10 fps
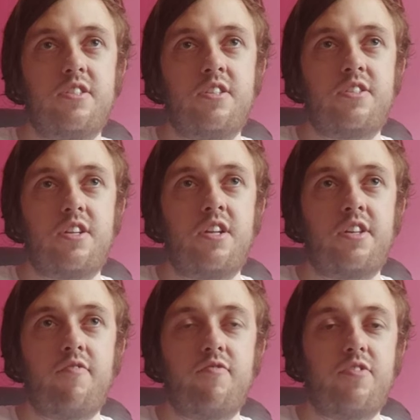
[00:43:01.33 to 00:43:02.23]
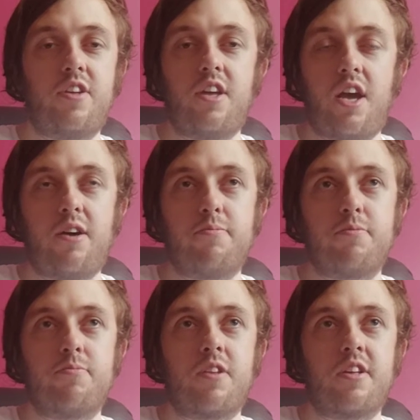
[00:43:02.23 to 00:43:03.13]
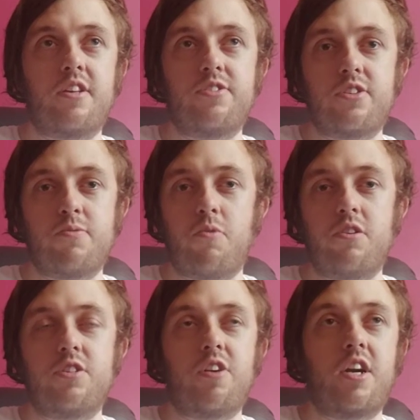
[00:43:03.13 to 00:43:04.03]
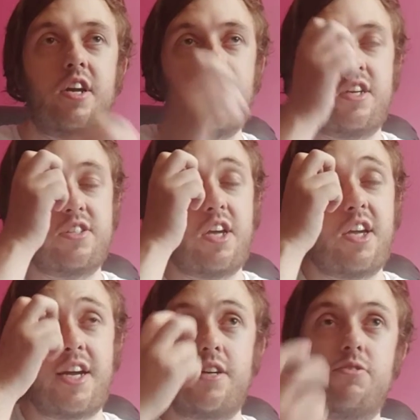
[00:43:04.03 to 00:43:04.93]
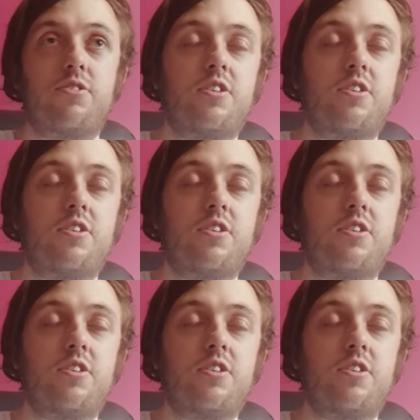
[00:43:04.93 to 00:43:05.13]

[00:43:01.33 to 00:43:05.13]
it's a lengthy album, like, it's just a one track you take out.